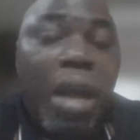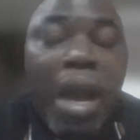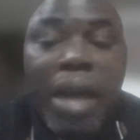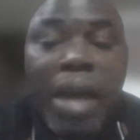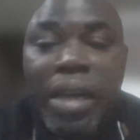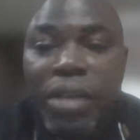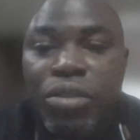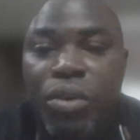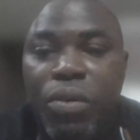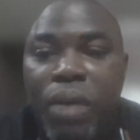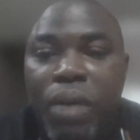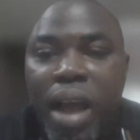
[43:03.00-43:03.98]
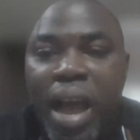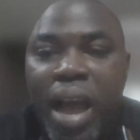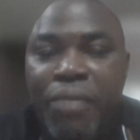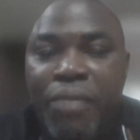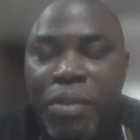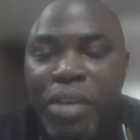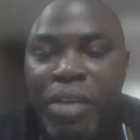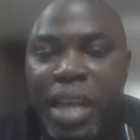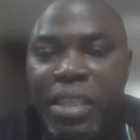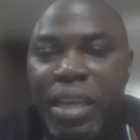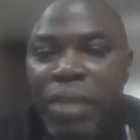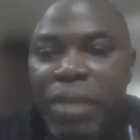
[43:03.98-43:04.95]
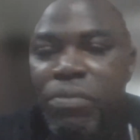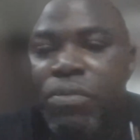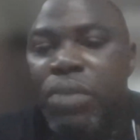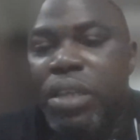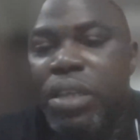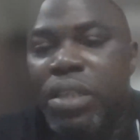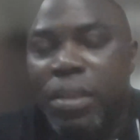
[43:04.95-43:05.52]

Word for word: And uh, so I feel that uh, with